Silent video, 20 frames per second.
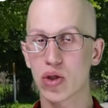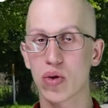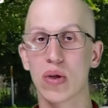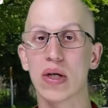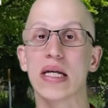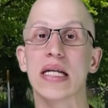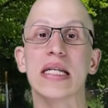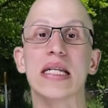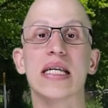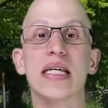
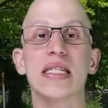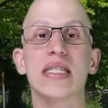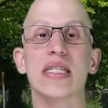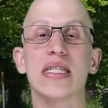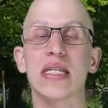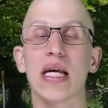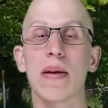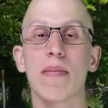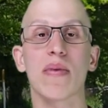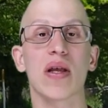So does
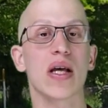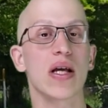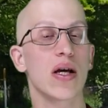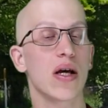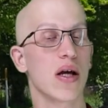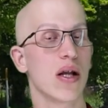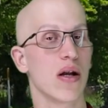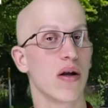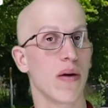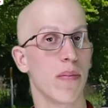the same
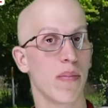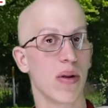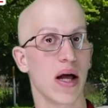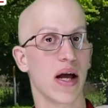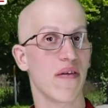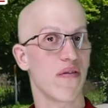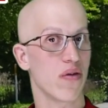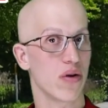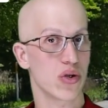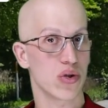thing going to
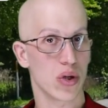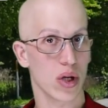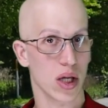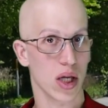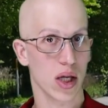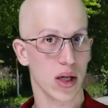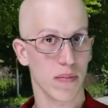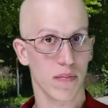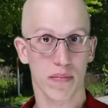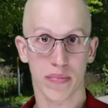apply for
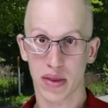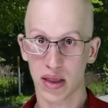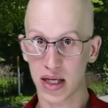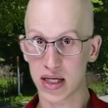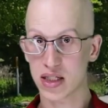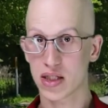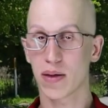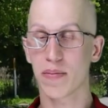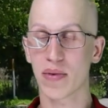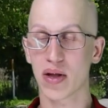trucking?
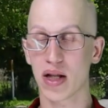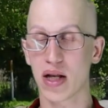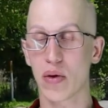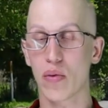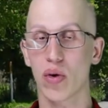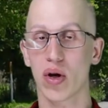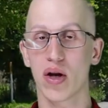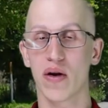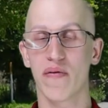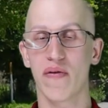That's something
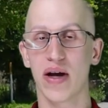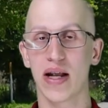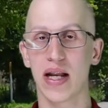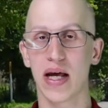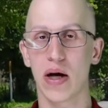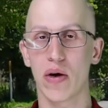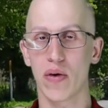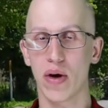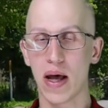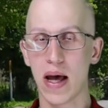that we're going to
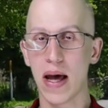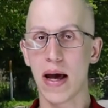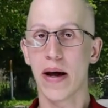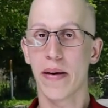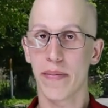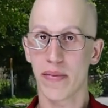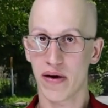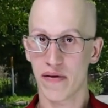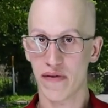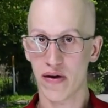find out.
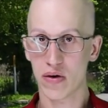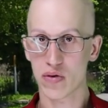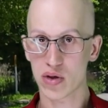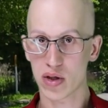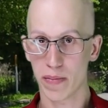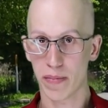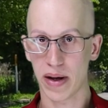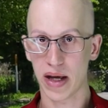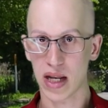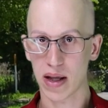But if I
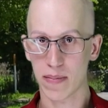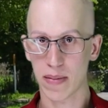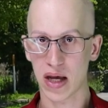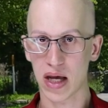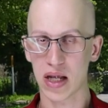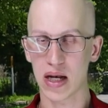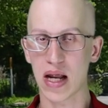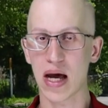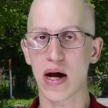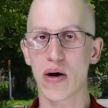was a betting
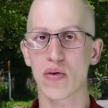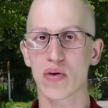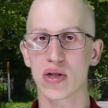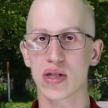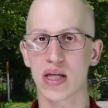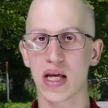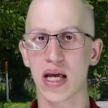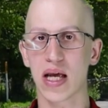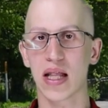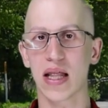man, I
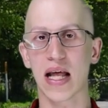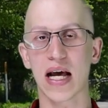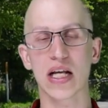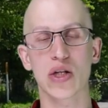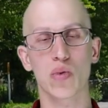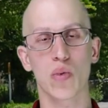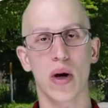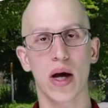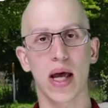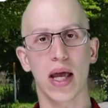would say
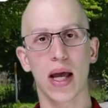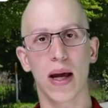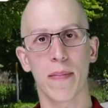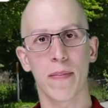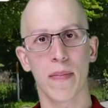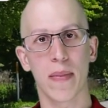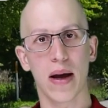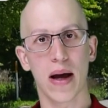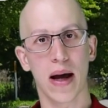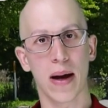that's why
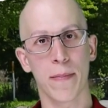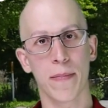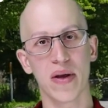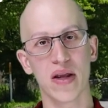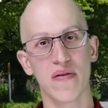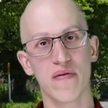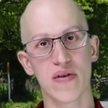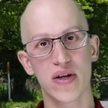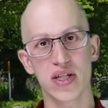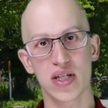
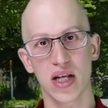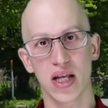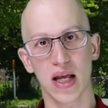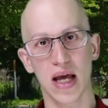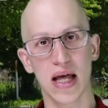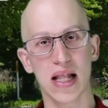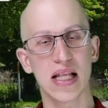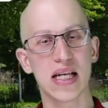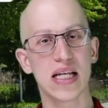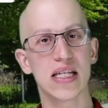I'm
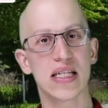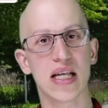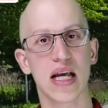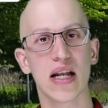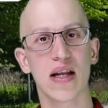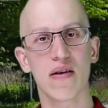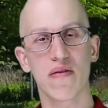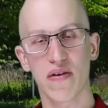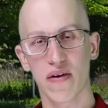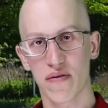envisioning at least
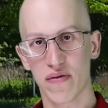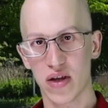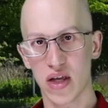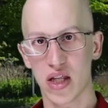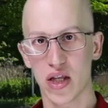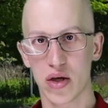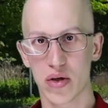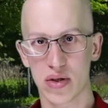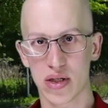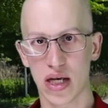10 to
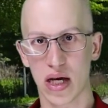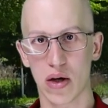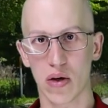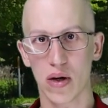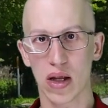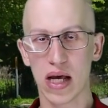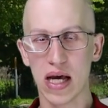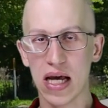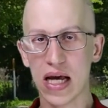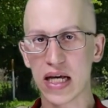15 years
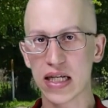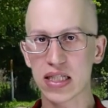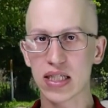out,